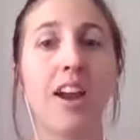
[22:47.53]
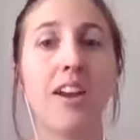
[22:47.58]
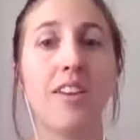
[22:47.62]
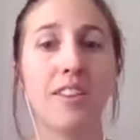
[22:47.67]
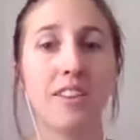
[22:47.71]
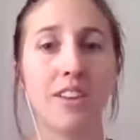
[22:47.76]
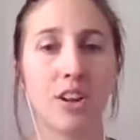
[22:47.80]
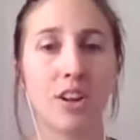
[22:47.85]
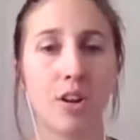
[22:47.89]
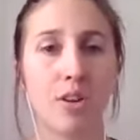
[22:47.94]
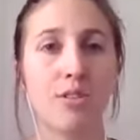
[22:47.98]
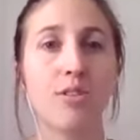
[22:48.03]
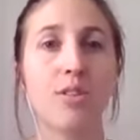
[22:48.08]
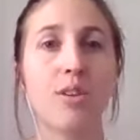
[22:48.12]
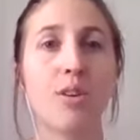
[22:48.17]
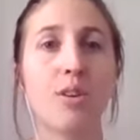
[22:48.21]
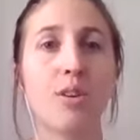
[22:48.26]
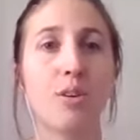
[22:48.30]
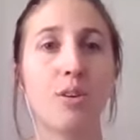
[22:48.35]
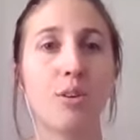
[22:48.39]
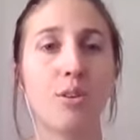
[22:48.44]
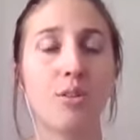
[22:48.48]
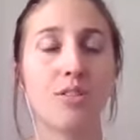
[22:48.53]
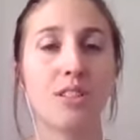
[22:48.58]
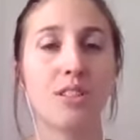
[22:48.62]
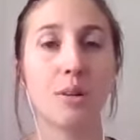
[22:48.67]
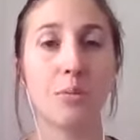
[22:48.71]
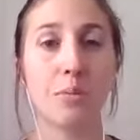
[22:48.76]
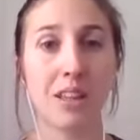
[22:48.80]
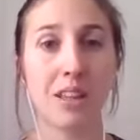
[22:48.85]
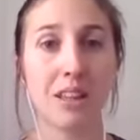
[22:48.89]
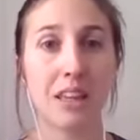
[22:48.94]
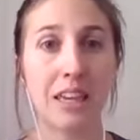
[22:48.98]
and then also
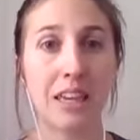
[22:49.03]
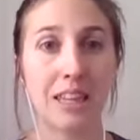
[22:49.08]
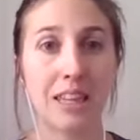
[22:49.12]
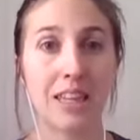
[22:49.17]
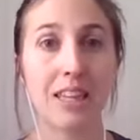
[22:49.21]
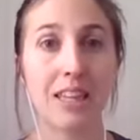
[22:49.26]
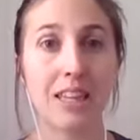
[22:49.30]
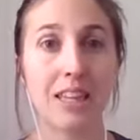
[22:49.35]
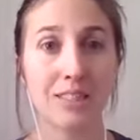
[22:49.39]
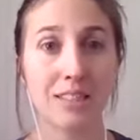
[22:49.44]
stimulating,